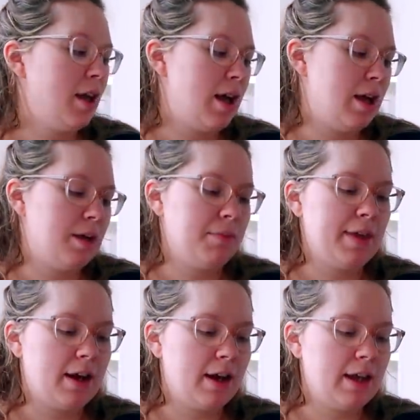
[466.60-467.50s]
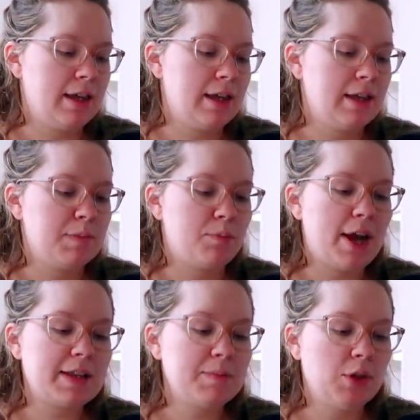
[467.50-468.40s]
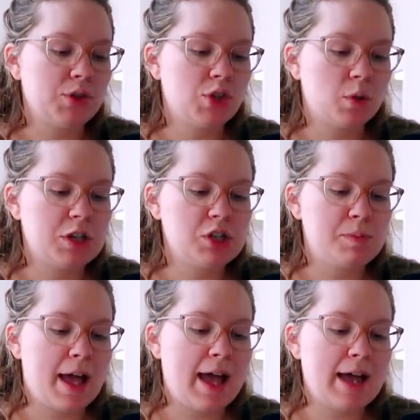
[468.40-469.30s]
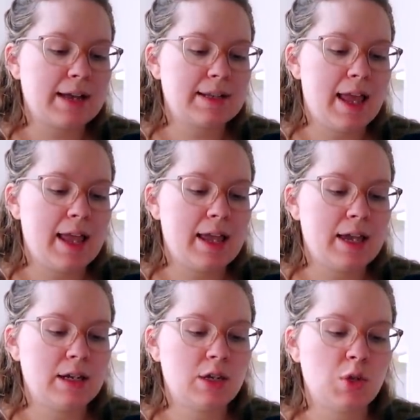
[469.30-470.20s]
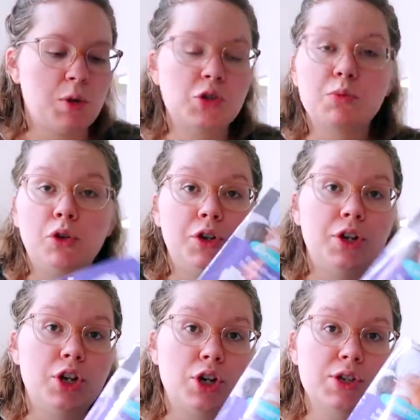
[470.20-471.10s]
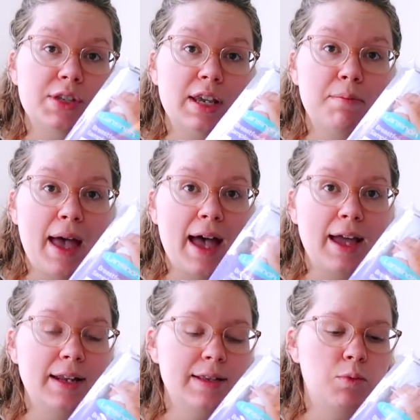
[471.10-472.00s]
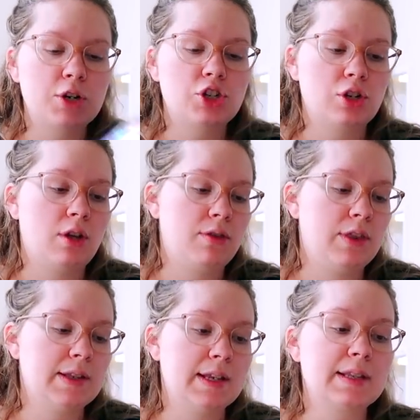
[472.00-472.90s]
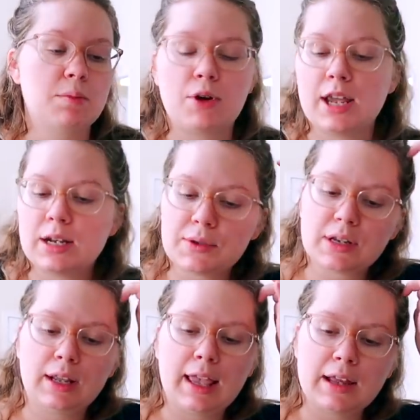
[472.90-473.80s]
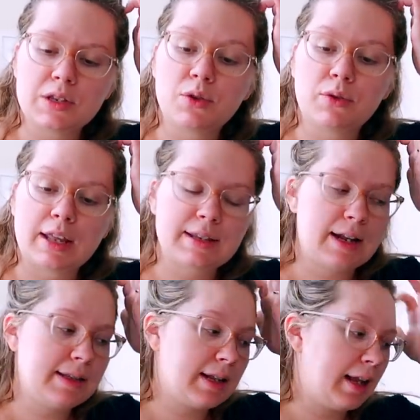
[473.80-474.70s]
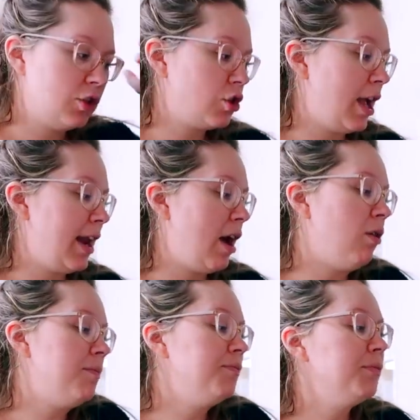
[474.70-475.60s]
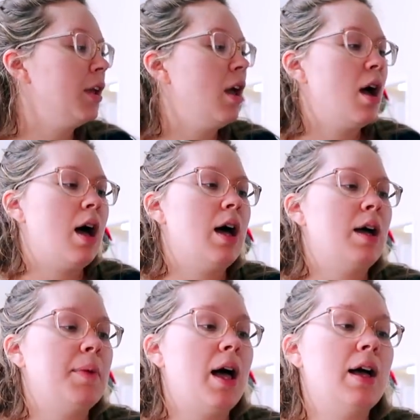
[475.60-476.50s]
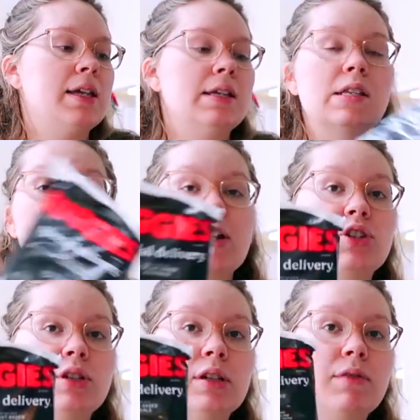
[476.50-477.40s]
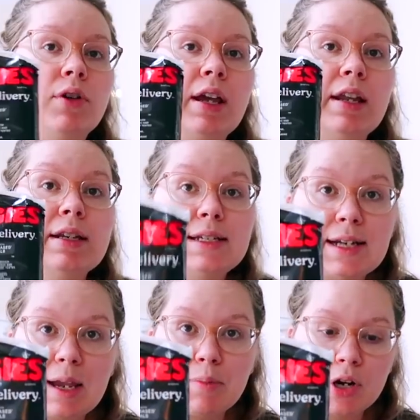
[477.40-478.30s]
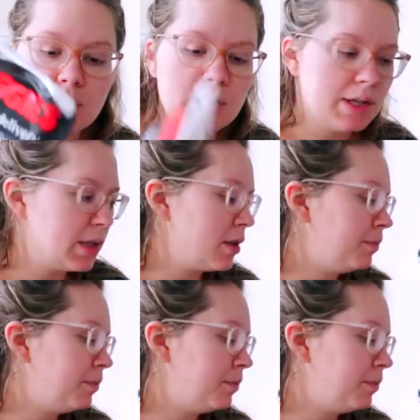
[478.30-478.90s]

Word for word: Um, there is breast milk storage bags and disposable nursing pads, which this is the brand I was gonna get, so that's nice that I could try it out. Um, Huggies special delivery diapers.